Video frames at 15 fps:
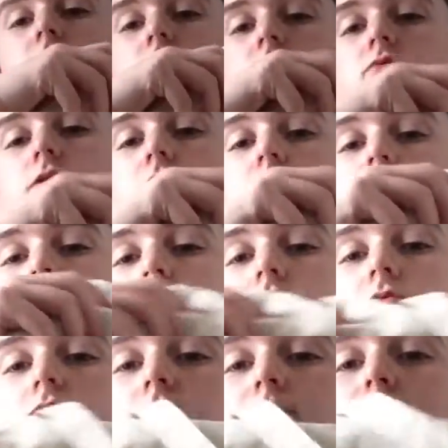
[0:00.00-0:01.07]

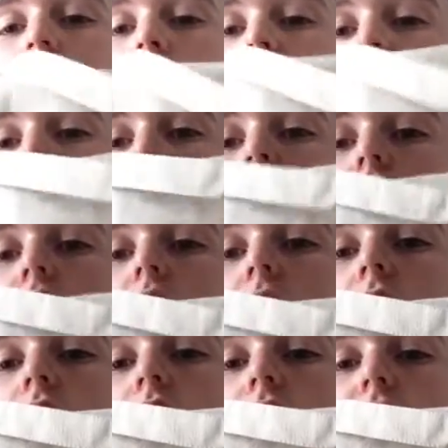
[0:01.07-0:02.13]
the back it's got a
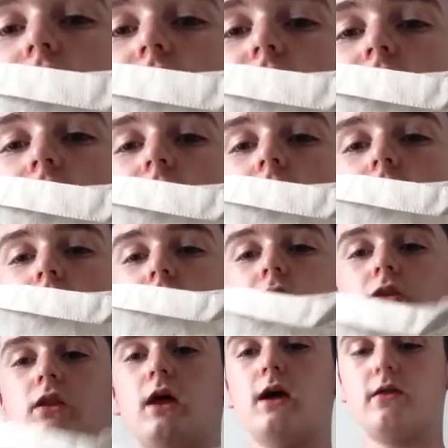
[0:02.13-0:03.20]
quote from the Robots
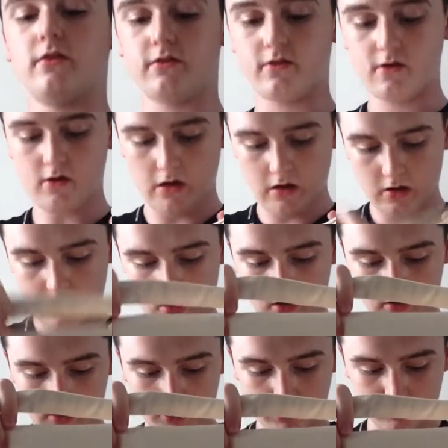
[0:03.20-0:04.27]
of Death.
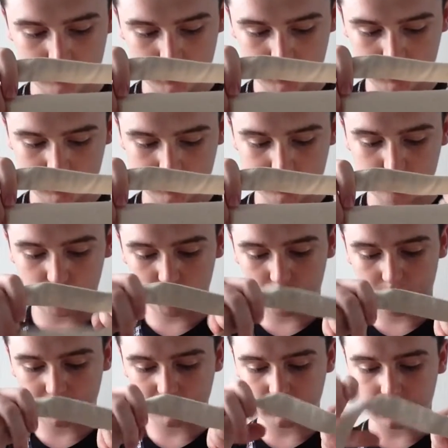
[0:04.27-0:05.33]
And I use this to store all
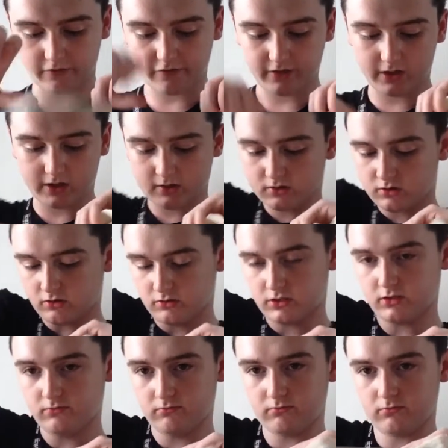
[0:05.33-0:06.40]
my stuff in it. It's got
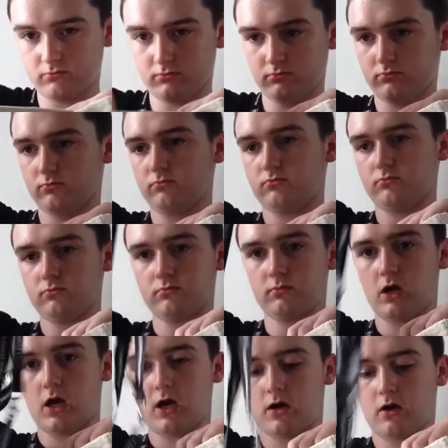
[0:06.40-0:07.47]
some
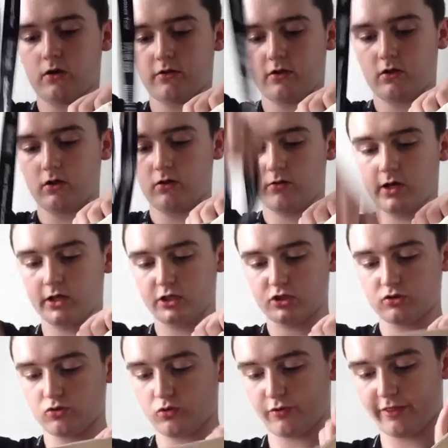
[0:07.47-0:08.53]
other
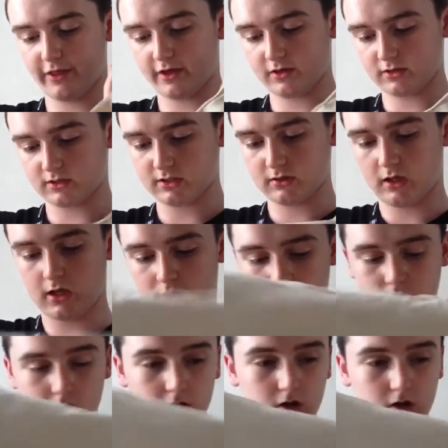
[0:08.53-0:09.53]
location tour things, and then